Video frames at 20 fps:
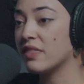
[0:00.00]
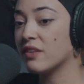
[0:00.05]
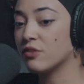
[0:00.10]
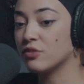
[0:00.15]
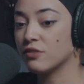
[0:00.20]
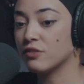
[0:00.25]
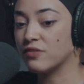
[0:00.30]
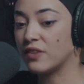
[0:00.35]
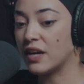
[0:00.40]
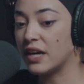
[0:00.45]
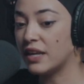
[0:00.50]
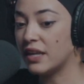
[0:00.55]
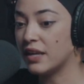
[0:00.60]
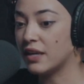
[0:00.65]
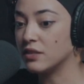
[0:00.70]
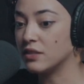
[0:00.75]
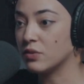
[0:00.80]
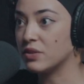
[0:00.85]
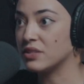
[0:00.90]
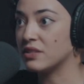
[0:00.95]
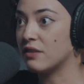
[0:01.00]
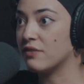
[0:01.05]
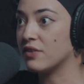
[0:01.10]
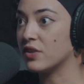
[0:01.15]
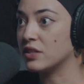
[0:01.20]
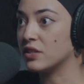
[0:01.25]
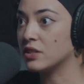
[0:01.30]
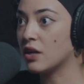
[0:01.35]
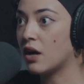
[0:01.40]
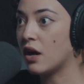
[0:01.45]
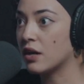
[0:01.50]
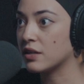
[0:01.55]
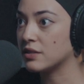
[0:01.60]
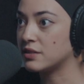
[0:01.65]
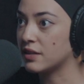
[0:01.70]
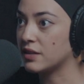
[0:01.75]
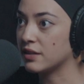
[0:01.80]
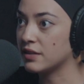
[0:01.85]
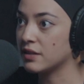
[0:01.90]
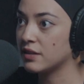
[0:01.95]
they're defining is always in a very
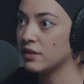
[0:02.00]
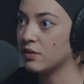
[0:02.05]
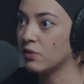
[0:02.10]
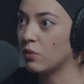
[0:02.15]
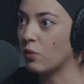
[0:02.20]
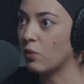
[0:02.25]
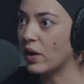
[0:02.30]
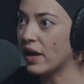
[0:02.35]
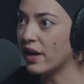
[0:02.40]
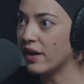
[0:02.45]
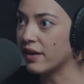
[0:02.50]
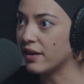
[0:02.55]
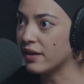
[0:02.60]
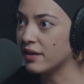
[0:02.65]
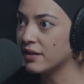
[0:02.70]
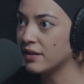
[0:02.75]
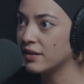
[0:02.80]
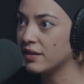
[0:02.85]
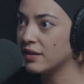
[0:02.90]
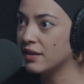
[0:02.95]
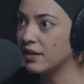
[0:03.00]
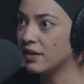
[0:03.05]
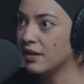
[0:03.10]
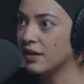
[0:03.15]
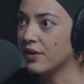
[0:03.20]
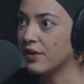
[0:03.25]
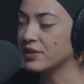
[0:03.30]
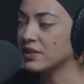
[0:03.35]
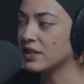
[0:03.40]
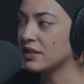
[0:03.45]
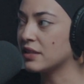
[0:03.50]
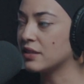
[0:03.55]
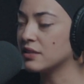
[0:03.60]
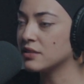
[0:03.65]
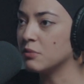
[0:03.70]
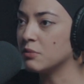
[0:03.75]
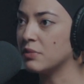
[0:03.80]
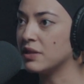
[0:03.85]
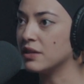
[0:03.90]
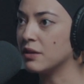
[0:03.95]
toxic way. I was like, that
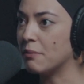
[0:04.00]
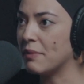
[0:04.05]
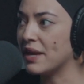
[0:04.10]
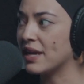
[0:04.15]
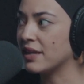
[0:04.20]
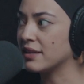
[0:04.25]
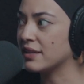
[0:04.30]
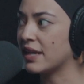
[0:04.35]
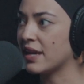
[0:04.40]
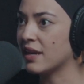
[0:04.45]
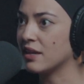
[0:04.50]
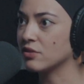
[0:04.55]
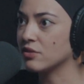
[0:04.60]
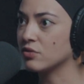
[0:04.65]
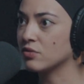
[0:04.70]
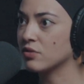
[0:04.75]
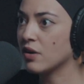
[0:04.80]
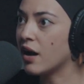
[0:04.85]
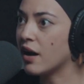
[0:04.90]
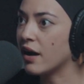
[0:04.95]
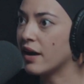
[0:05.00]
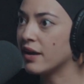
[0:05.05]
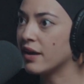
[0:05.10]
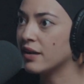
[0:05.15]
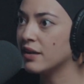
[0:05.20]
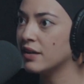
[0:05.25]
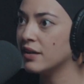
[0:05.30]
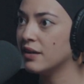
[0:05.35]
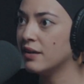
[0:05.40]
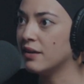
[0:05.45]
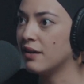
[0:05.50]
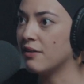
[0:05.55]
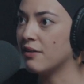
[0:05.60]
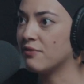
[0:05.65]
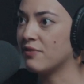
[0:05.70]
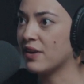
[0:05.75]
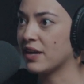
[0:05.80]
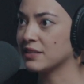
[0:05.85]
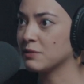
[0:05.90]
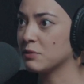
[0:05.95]
doesn't mean a man can't cry. In
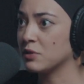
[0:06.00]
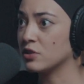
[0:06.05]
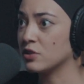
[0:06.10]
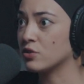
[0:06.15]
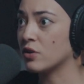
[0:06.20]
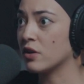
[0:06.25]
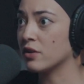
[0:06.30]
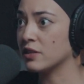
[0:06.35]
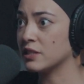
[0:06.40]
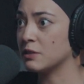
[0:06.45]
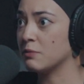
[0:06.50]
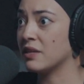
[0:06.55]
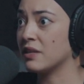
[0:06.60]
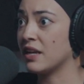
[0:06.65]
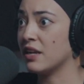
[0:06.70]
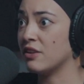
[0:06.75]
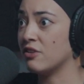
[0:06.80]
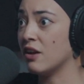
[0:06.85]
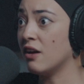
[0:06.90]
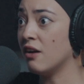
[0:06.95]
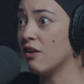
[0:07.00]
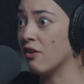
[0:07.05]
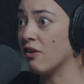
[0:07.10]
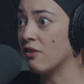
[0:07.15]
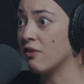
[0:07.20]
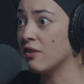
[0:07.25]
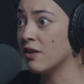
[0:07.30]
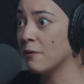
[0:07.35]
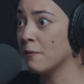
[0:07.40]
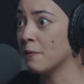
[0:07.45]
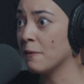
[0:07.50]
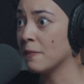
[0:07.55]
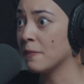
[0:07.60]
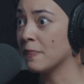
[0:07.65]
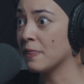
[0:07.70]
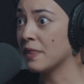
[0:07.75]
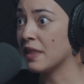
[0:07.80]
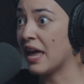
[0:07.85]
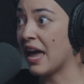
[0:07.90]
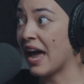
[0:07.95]
fact, some of the strongest men I know
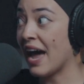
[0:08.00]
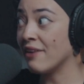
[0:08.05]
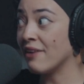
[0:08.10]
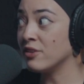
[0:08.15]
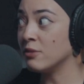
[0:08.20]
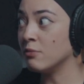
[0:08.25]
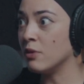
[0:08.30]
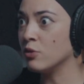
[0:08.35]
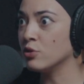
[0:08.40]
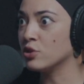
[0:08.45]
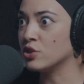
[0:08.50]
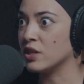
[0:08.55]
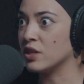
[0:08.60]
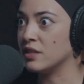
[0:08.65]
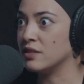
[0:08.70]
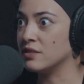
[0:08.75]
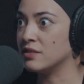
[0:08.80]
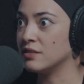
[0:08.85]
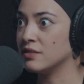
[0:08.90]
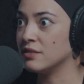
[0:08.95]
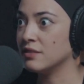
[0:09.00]
have emotions.